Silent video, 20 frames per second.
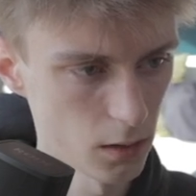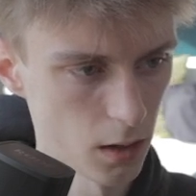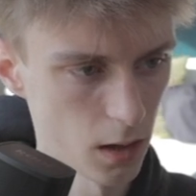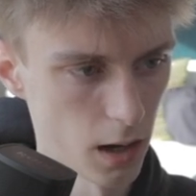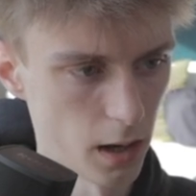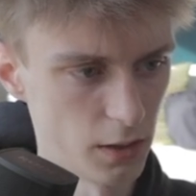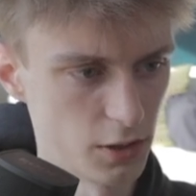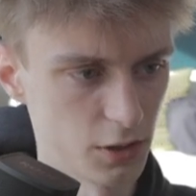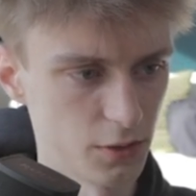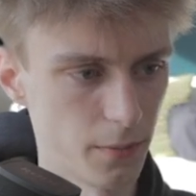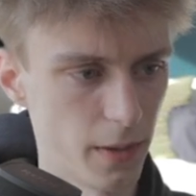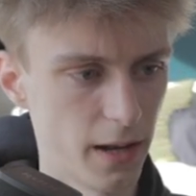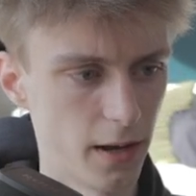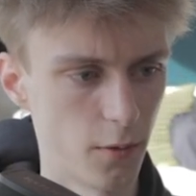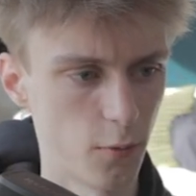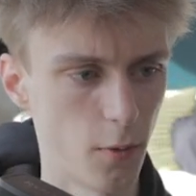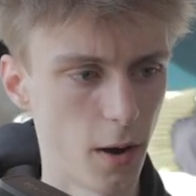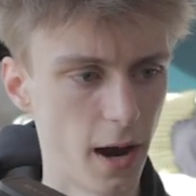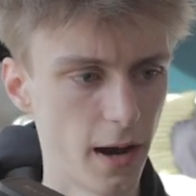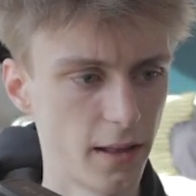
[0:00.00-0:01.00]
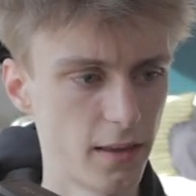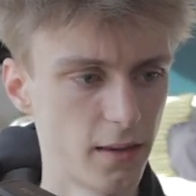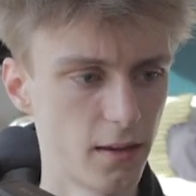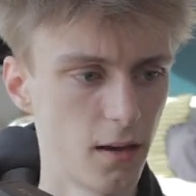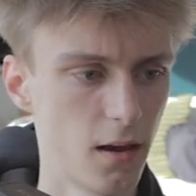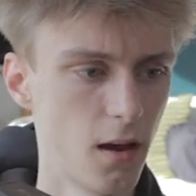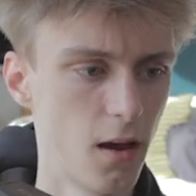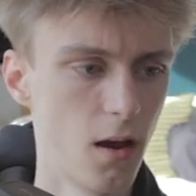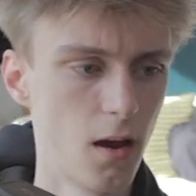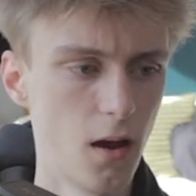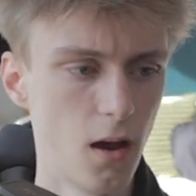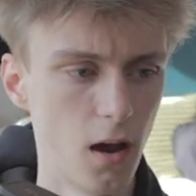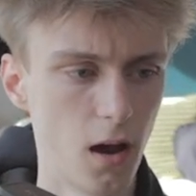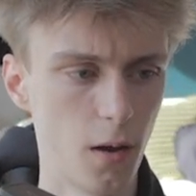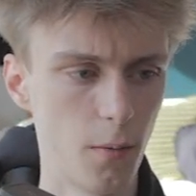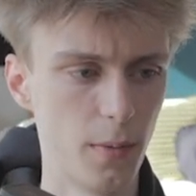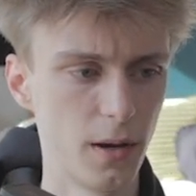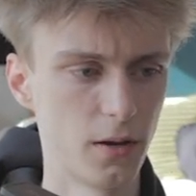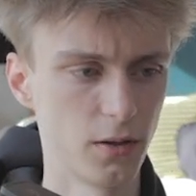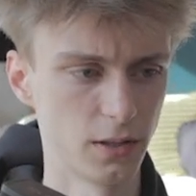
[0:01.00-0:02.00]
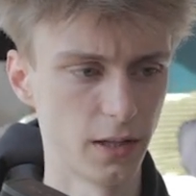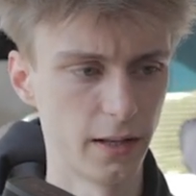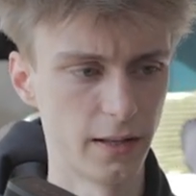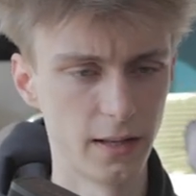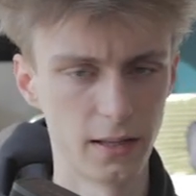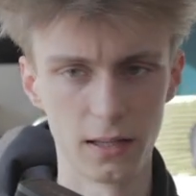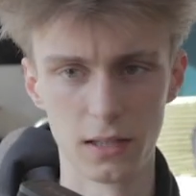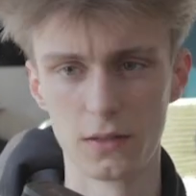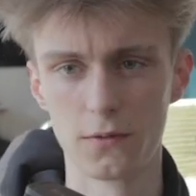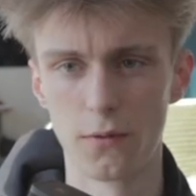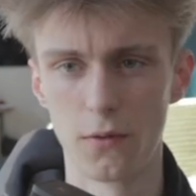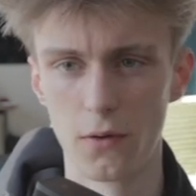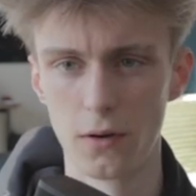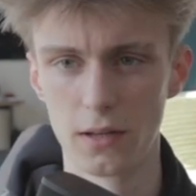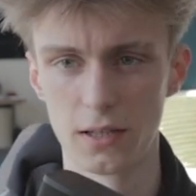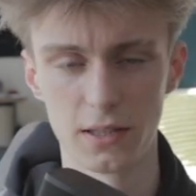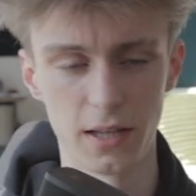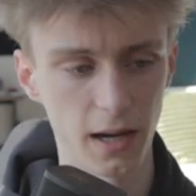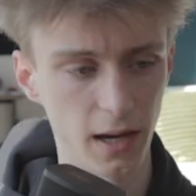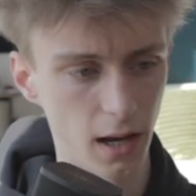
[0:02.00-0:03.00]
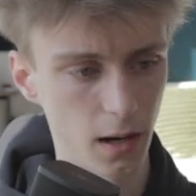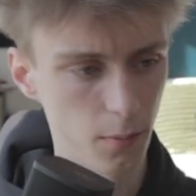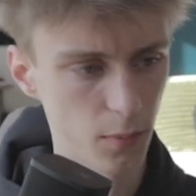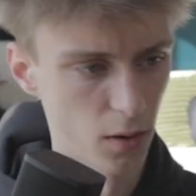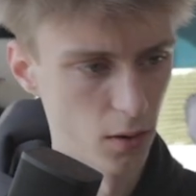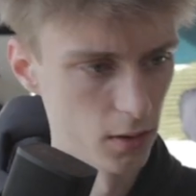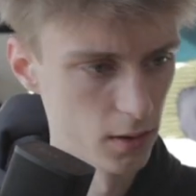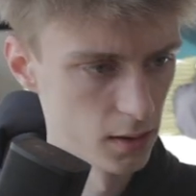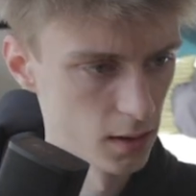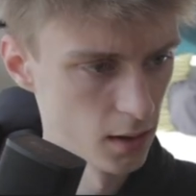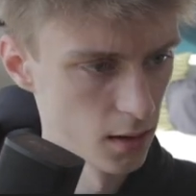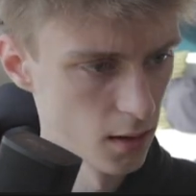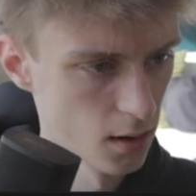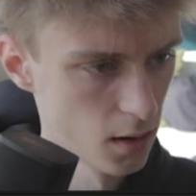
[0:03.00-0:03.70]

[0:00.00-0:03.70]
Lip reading: I just made it white because I did this for the syncing part.